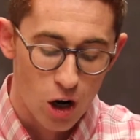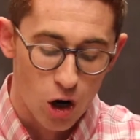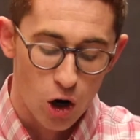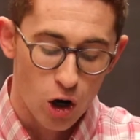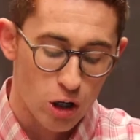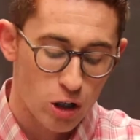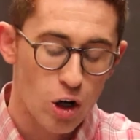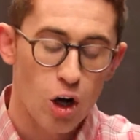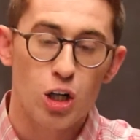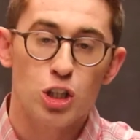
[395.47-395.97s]

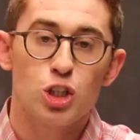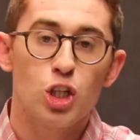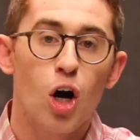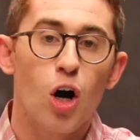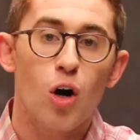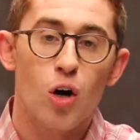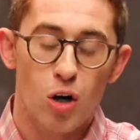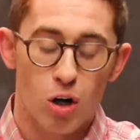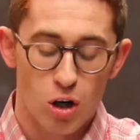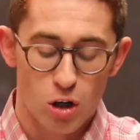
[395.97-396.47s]
Our
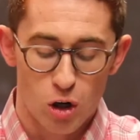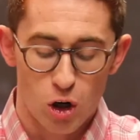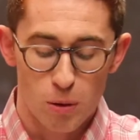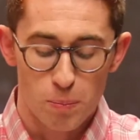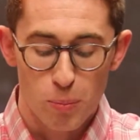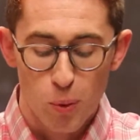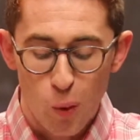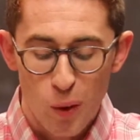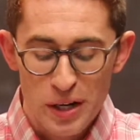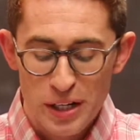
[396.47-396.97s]

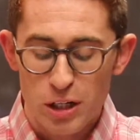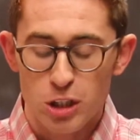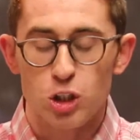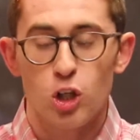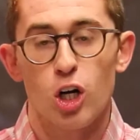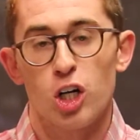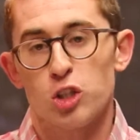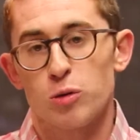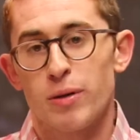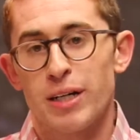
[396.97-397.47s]
point here
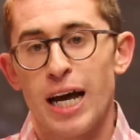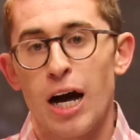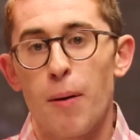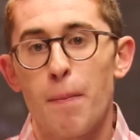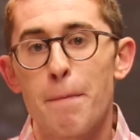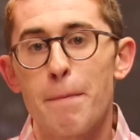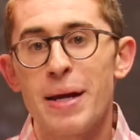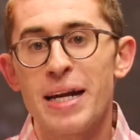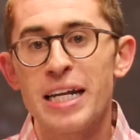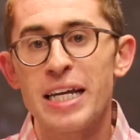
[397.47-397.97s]
talks about how
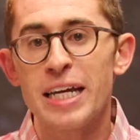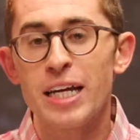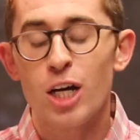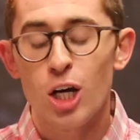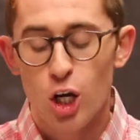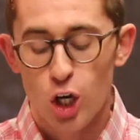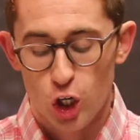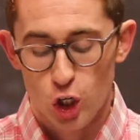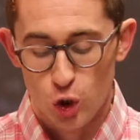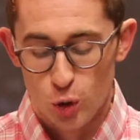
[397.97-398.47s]

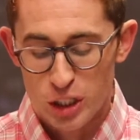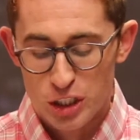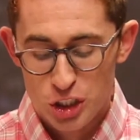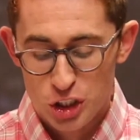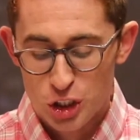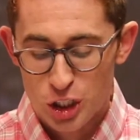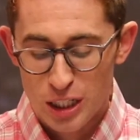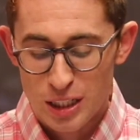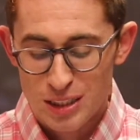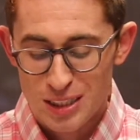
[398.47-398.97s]
many
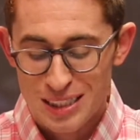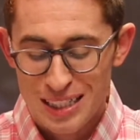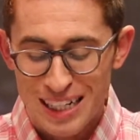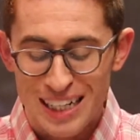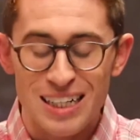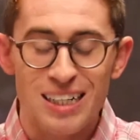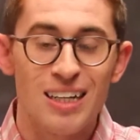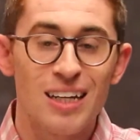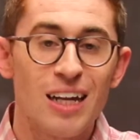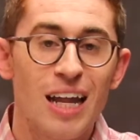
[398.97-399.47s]
Christians
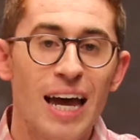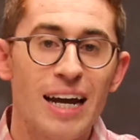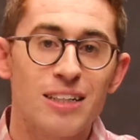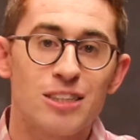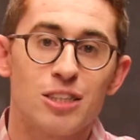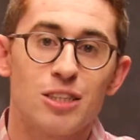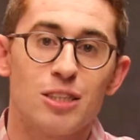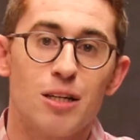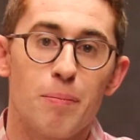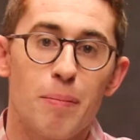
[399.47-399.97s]

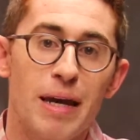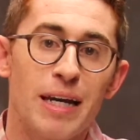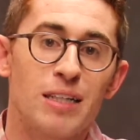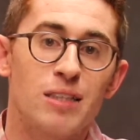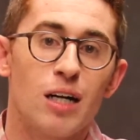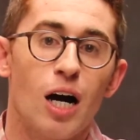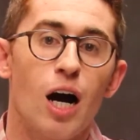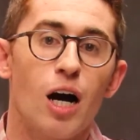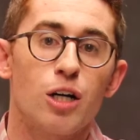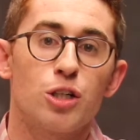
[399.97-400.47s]
neglect to
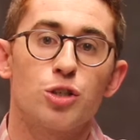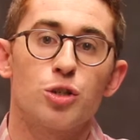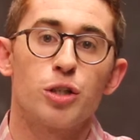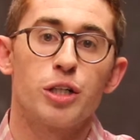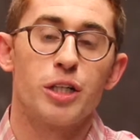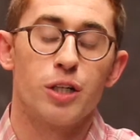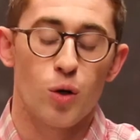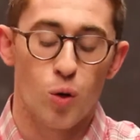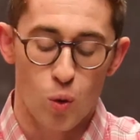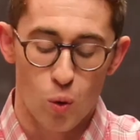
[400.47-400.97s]
make
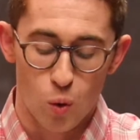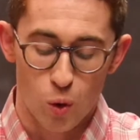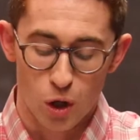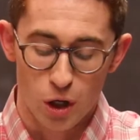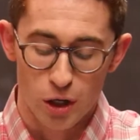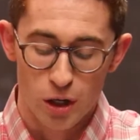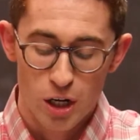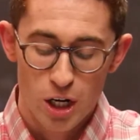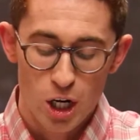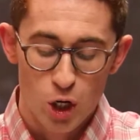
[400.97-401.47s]
doctrine
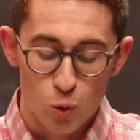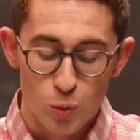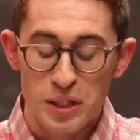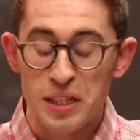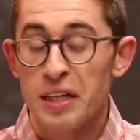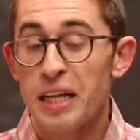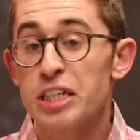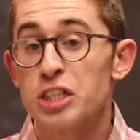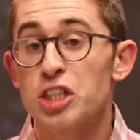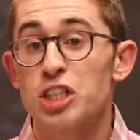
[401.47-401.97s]
or
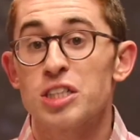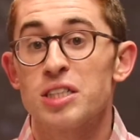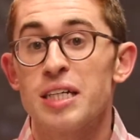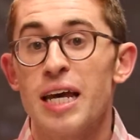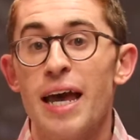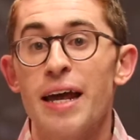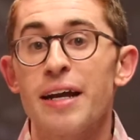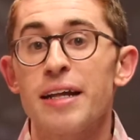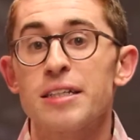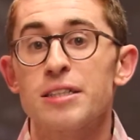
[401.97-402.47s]
religious
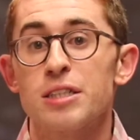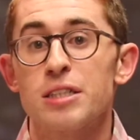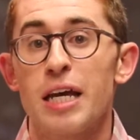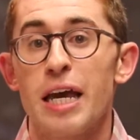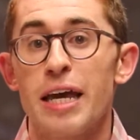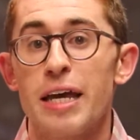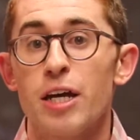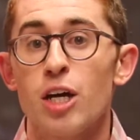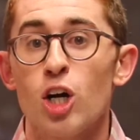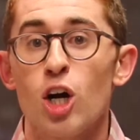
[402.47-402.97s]
tenets
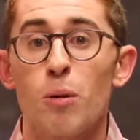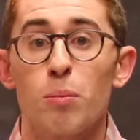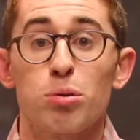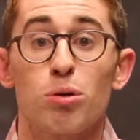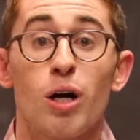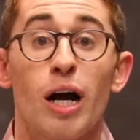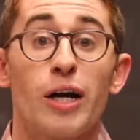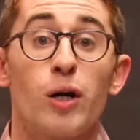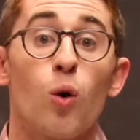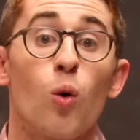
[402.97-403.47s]
a
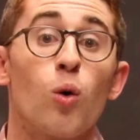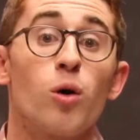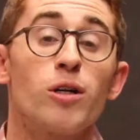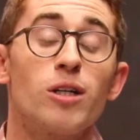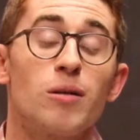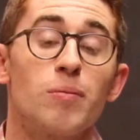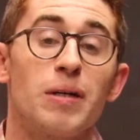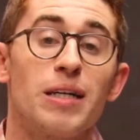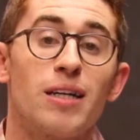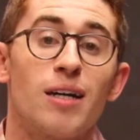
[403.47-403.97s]

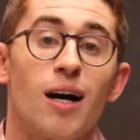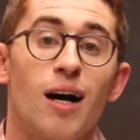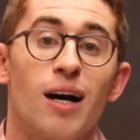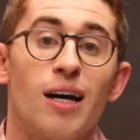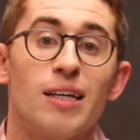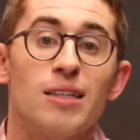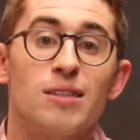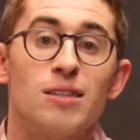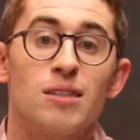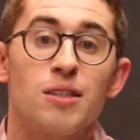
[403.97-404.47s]
priority
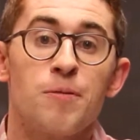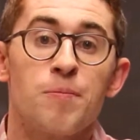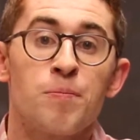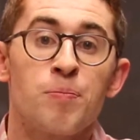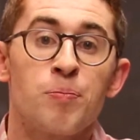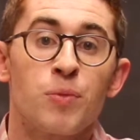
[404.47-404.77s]
because